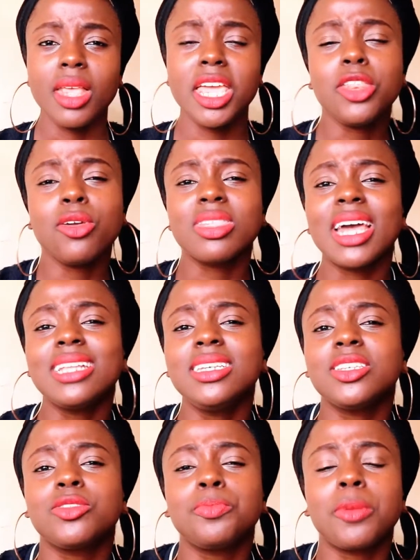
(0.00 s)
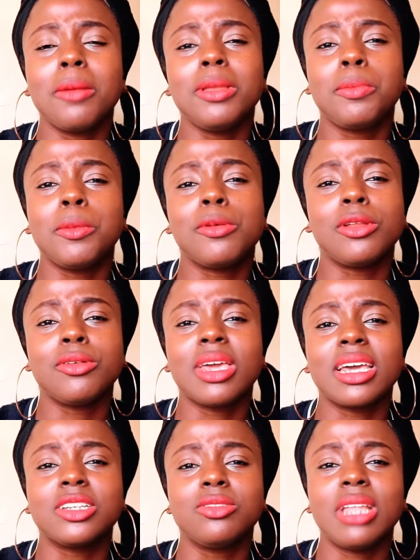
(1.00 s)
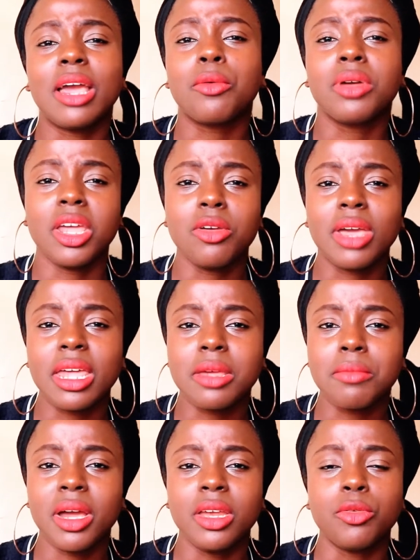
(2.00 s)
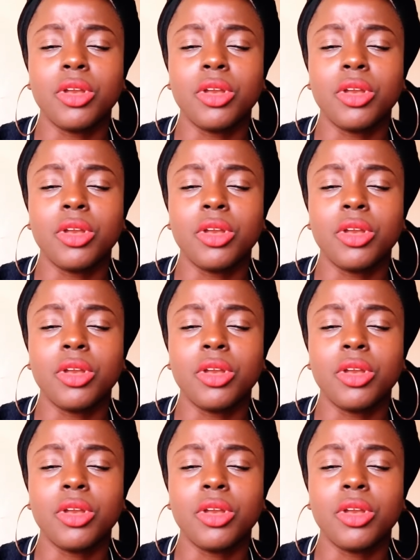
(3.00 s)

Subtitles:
In your 30s, probably people are looking at you like, when are you getting married?